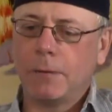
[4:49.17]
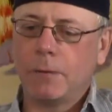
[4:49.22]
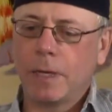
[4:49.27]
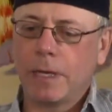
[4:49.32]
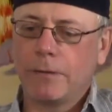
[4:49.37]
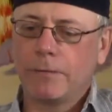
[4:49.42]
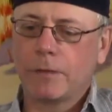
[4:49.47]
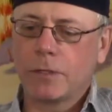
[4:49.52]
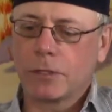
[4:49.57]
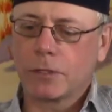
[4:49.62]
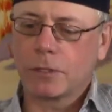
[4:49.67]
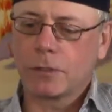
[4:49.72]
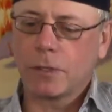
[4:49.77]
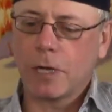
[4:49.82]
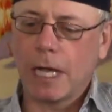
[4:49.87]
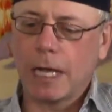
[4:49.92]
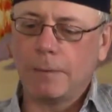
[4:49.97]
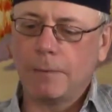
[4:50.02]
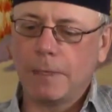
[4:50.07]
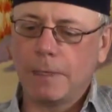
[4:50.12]
what you've
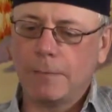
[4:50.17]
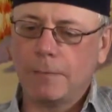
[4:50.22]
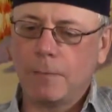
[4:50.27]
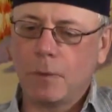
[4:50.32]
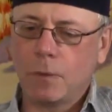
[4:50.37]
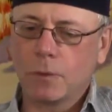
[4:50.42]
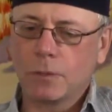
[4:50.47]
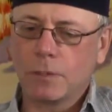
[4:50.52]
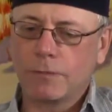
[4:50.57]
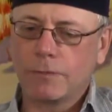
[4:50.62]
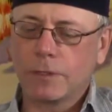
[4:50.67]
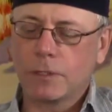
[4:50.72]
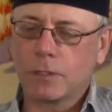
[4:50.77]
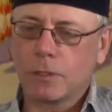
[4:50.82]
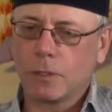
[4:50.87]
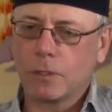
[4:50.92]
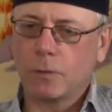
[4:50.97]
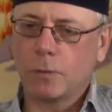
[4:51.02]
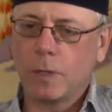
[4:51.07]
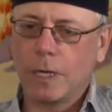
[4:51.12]
described, and most of
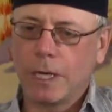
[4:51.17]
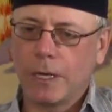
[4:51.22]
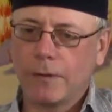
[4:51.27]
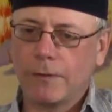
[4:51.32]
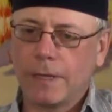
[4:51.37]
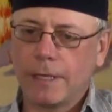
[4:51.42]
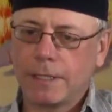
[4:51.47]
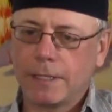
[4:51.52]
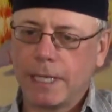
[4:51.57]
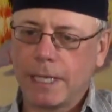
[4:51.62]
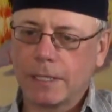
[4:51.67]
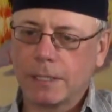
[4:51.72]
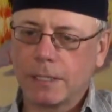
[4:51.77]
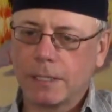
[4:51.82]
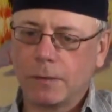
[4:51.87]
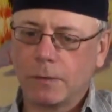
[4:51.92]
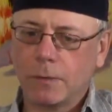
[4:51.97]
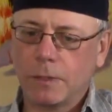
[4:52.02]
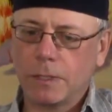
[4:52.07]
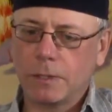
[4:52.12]
us are aware that
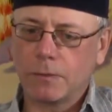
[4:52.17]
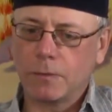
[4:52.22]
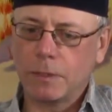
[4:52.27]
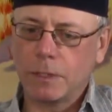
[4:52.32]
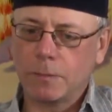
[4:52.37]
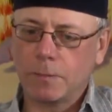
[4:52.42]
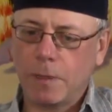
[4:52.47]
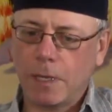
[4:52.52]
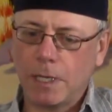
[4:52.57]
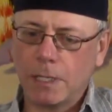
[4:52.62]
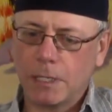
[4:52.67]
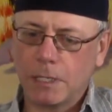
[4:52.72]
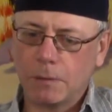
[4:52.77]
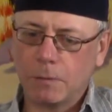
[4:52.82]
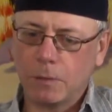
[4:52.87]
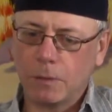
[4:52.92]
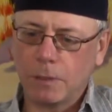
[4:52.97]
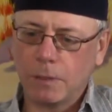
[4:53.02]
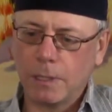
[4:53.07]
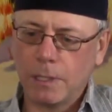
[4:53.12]
Tesla was
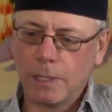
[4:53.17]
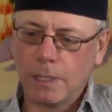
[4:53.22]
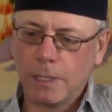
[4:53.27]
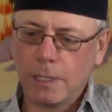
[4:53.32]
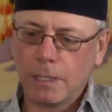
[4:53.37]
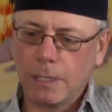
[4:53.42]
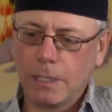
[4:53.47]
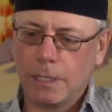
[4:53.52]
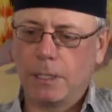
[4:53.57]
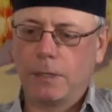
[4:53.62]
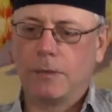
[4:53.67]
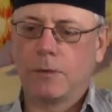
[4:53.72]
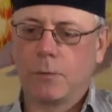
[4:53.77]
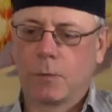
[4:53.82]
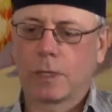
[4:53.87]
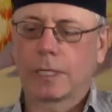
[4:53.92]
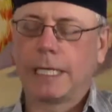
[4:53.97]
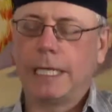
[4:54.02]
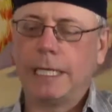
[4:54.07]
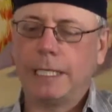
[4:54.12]
responsible. The
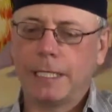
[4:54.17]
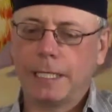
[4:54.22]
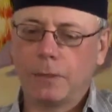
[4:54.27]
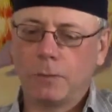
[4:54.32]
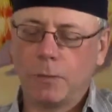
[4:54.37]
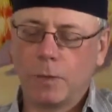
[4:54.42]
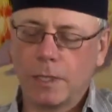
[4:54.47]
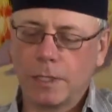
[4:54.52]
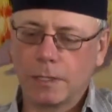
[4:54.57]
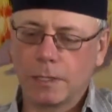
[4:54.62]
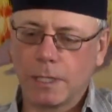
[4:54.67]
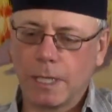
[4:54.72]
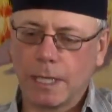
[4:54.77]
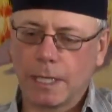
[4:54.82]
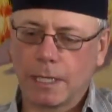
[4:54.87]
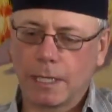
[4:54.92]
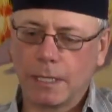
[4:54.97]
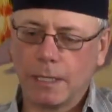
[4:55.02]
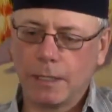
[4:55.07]
work he did was like